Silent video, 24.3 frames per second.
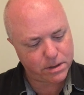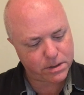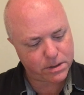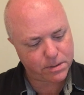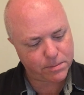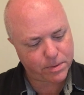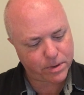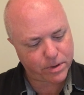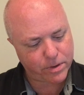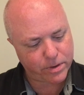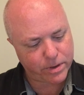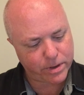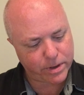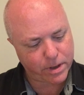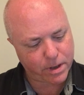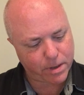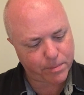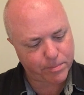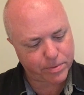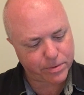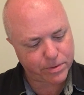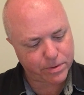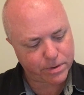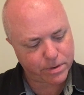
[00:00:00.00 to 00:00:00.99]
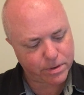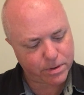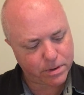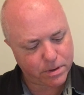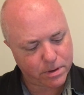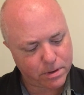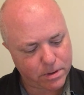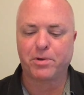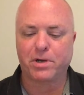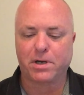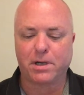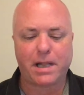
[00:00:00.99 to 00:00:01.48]
About an upper
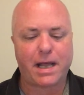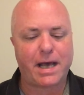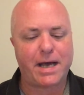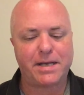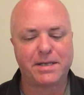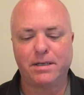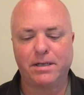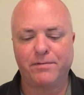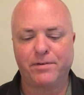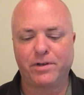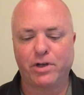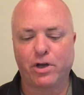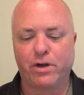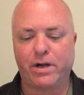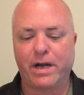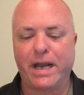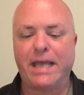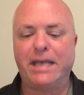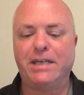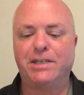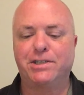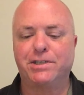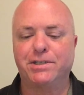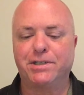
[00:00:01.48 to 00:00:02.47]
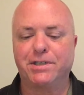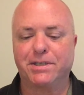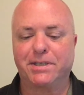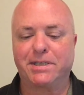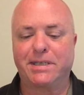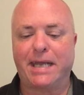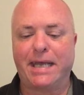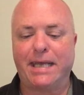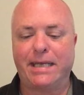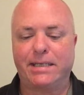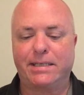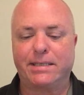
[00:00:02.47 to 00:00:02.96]
class living on an ancient
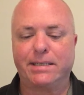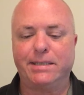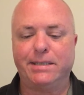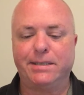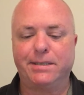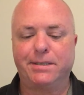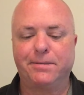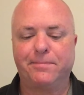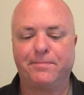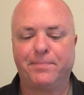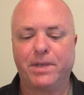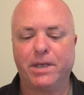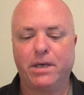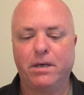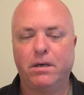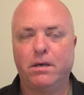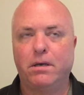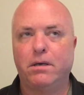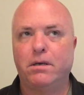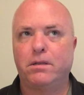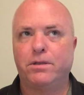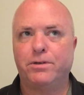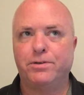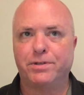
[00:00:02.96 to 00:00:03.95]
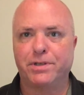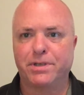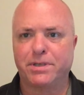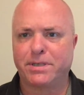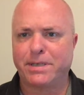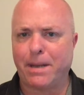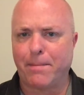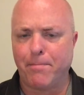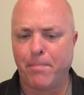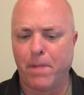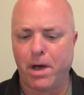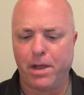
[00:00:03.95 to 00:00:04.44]
estate, and there's a
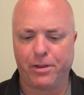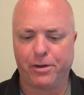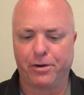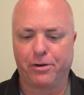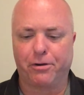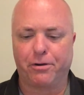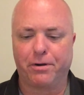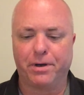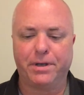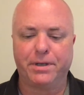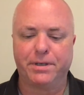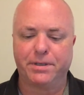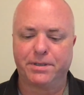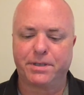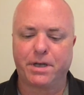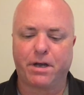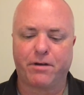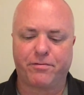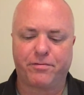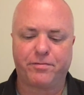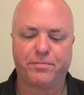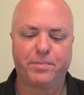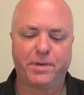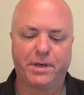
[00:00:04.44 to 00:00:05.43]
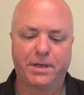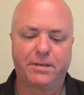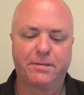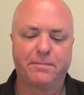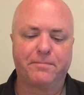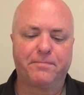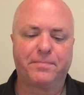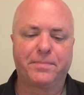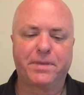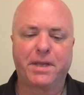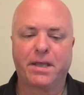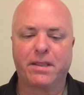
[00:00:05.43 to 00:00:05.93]
stepmother and stuff, but
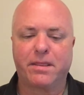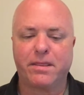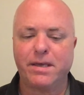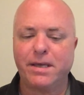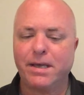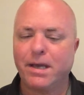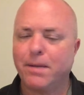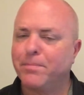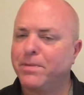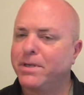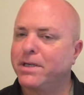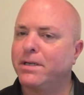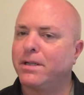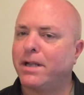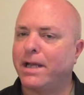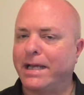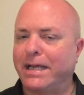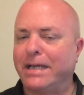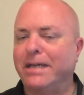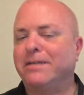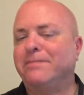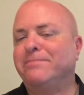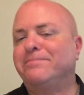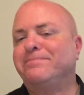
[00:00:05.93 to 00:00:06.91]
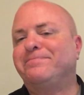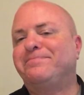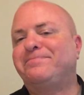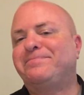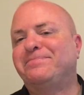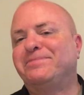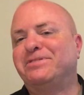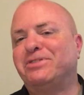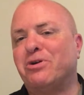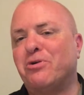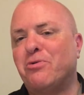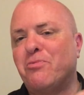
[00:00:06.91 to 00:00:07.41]
I think I'm gonna like it,
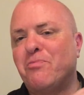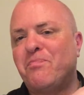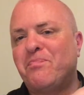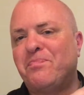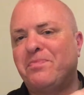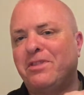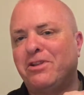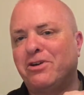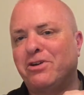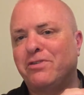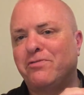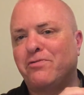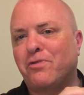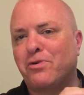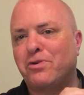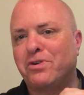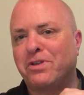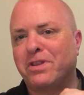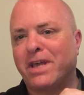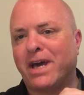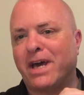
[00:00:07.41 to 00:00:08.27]
so looking forward to